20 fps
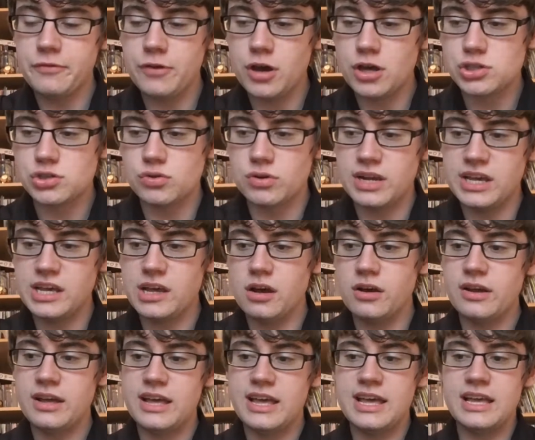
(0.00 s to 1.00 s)
first one
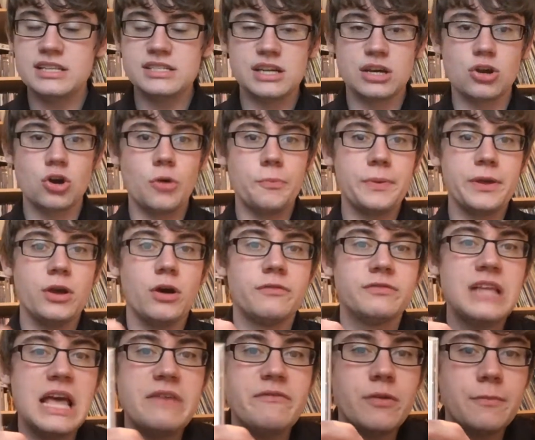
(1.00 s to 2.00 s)
here is a copy
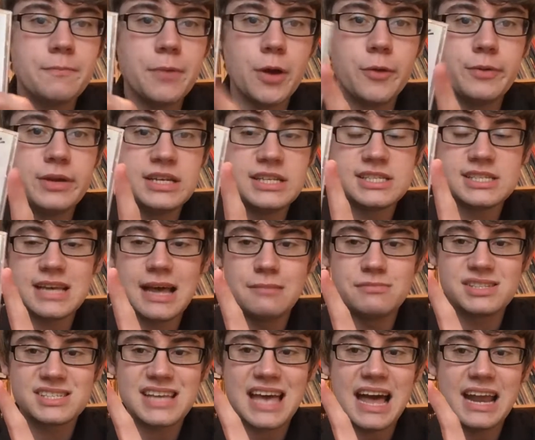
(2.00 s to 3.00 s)
of David Bowie's
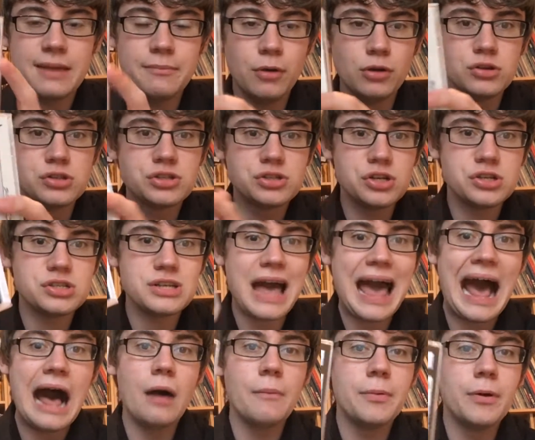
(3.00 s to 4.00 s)
Scary Monsters
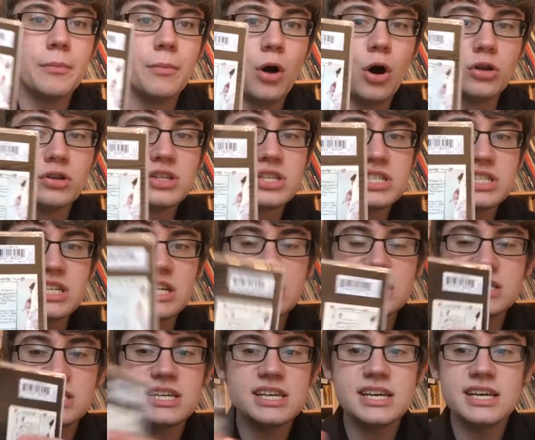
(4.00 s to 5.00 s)
album on
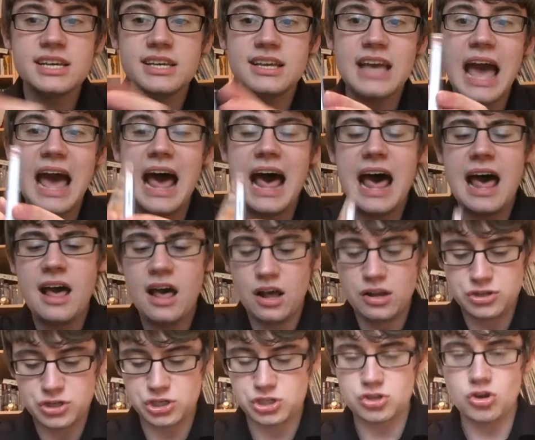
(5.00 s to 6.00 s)
CD. Yeah,
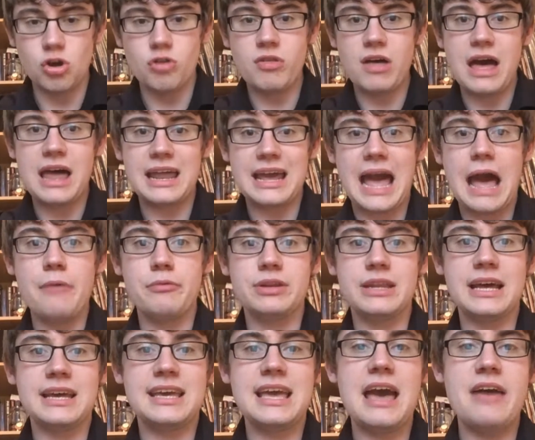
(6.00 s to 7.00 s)
just thought that like I
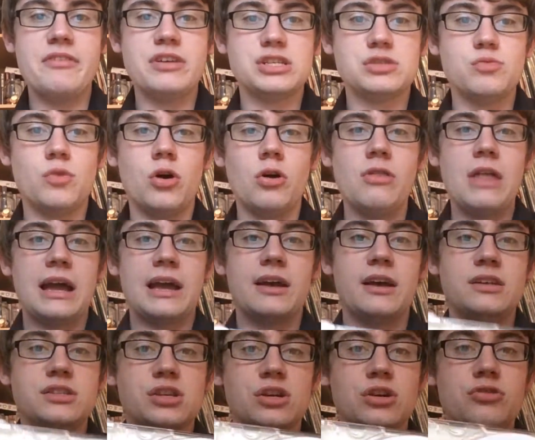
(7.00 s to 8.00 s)
would like get this one. Like
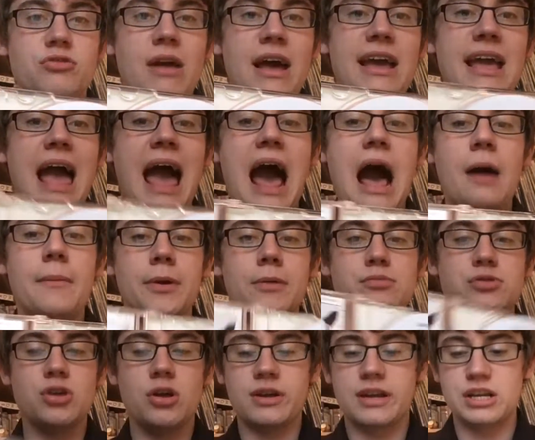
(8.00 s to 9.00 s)
it's a great
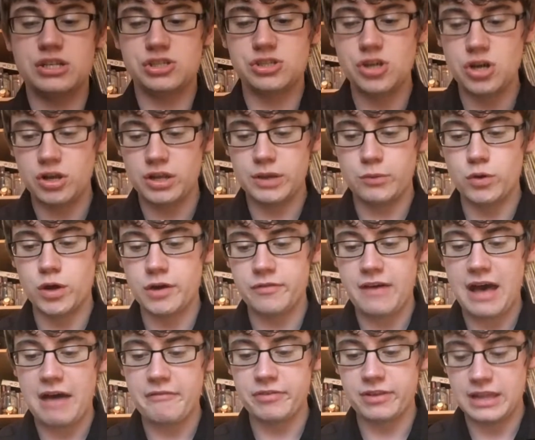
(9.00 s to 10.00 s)
album, so like it's certainly
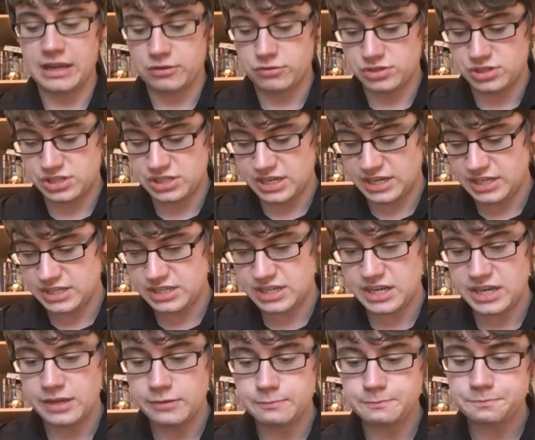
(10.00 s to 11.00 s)
worth having like on
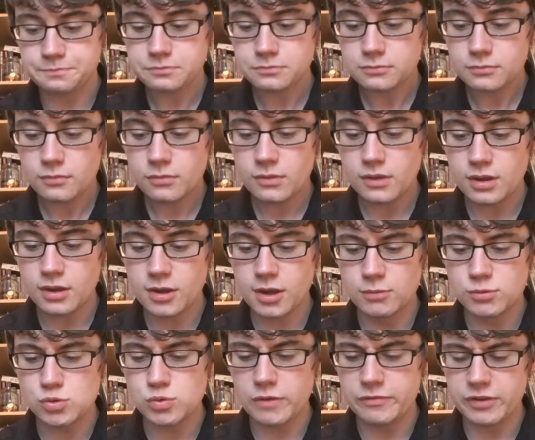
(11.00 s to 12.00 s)
CD.
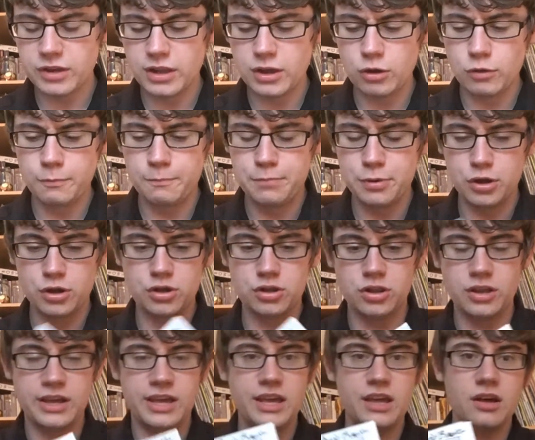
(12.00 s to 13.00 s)
Comes with a little
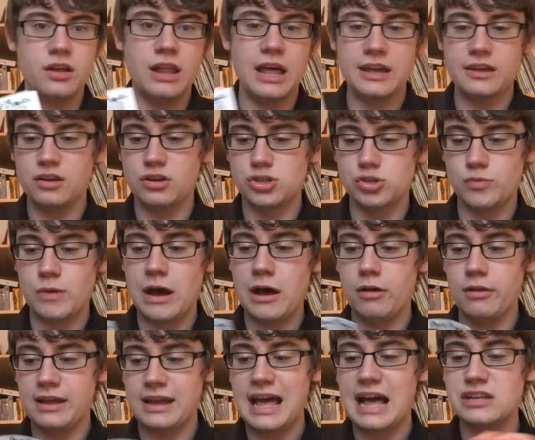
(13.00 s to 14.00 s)
booklet here like as
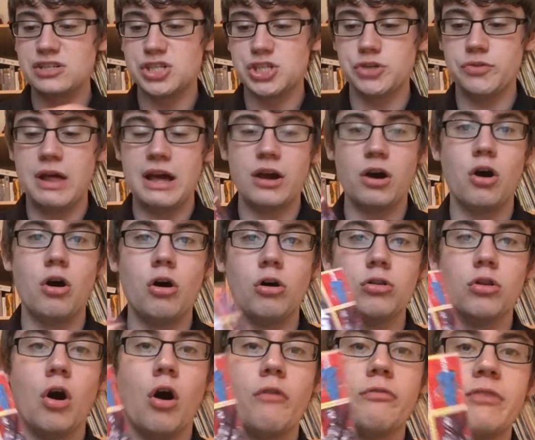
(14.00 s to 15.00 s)
well, like as do like
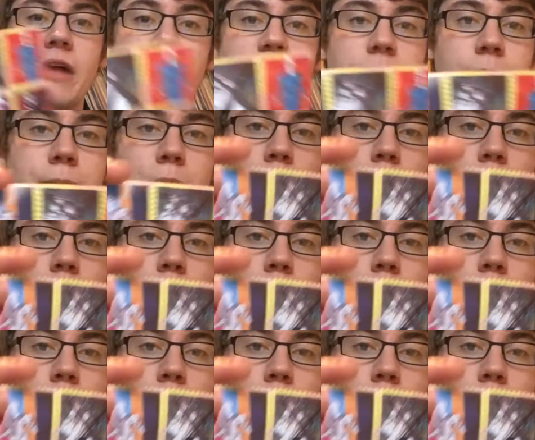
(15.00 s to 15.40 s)
all of like the